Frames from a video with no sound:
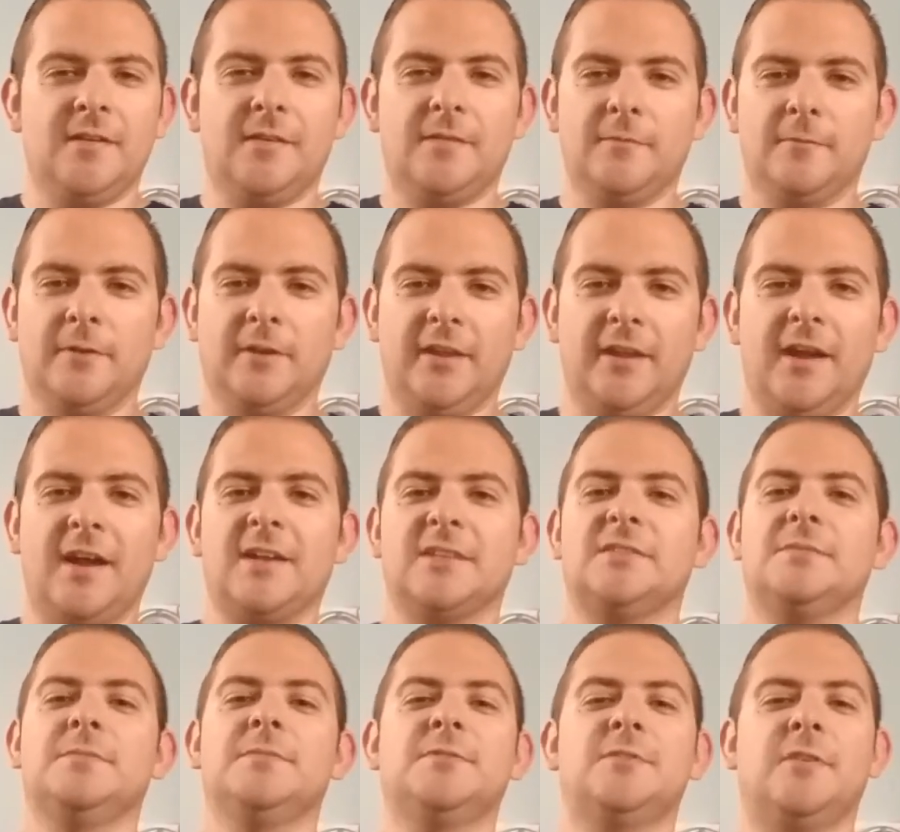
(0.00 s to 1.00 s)
Really
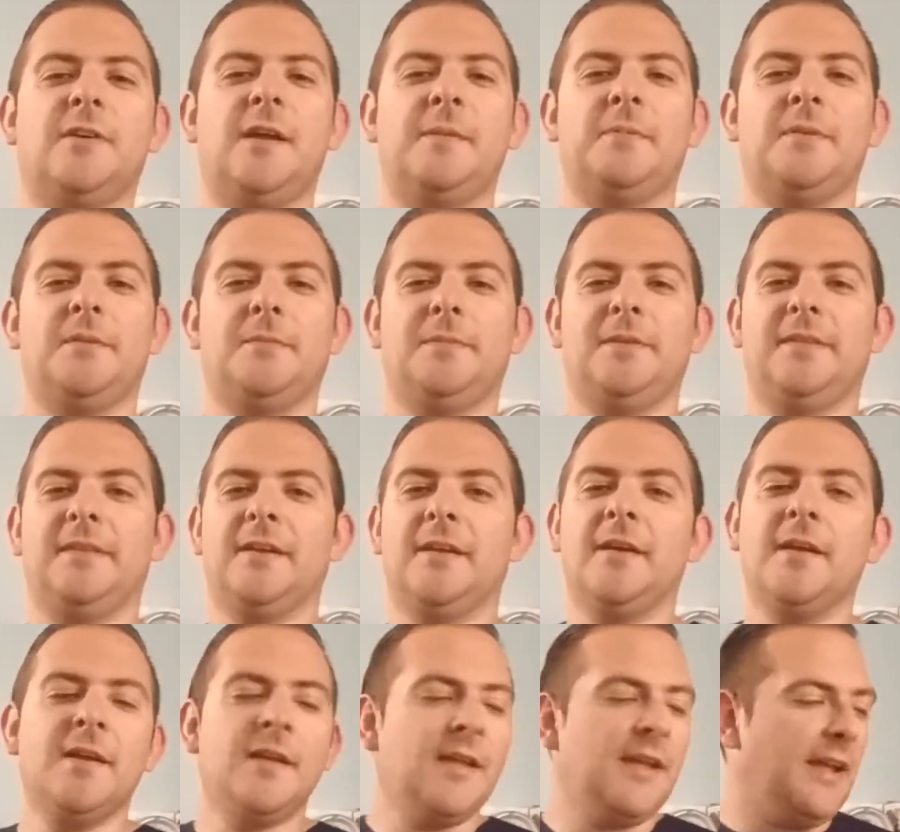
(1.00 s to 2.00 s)
awesome, so happy to be
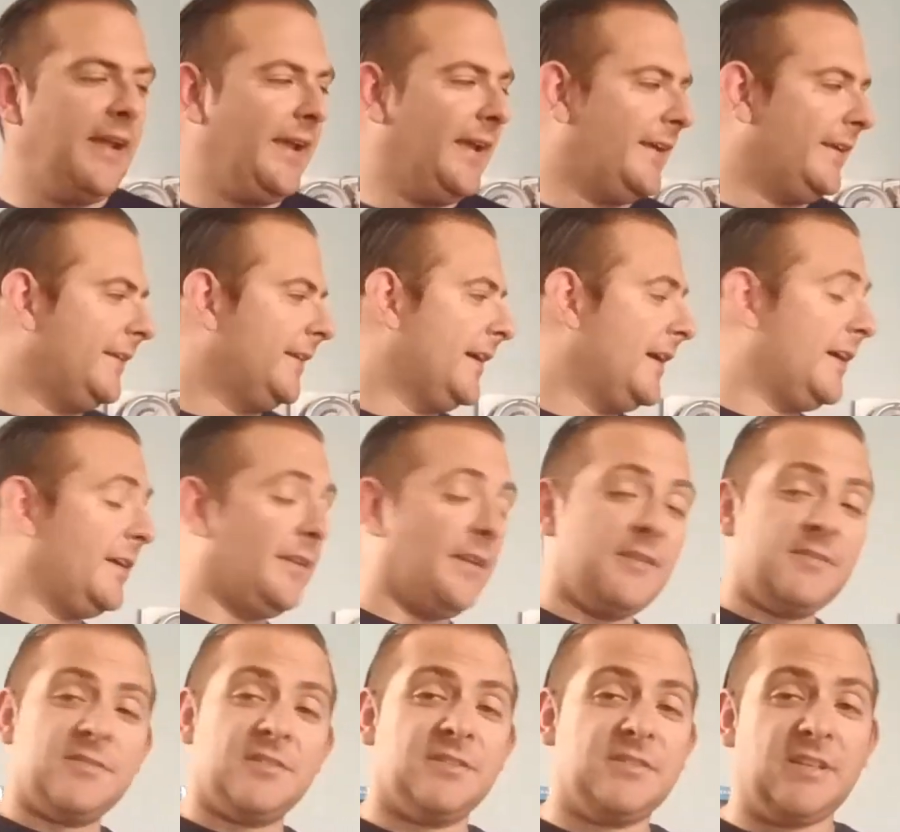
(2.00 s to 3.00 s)
there. And
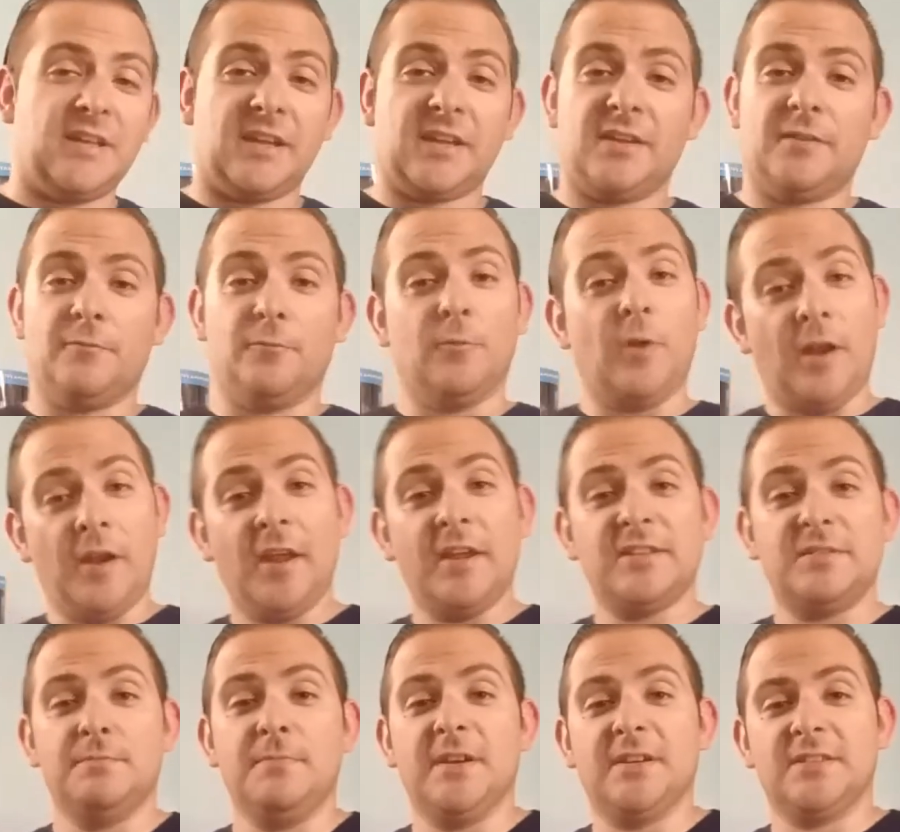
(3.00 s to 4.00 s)
as you can see, I got a
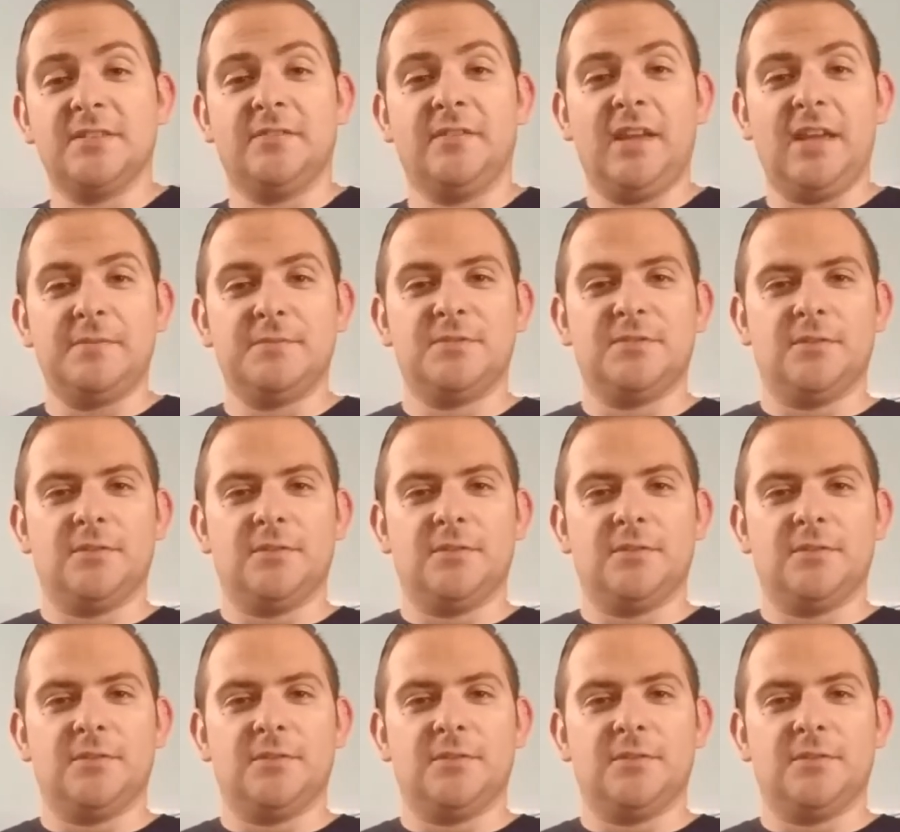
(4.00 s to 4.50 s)
nice mix of games.